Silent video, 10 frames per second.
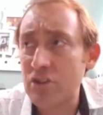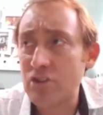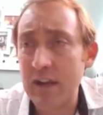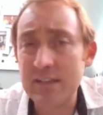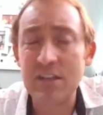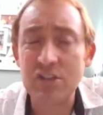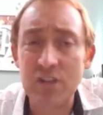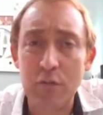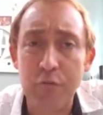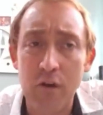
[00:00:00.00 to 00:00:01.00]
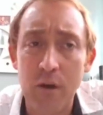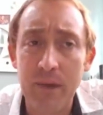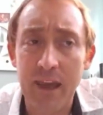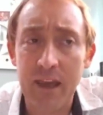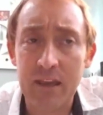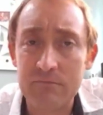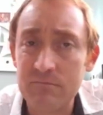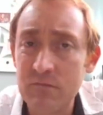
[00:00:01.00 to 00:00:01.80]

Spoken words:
Just transitioned from a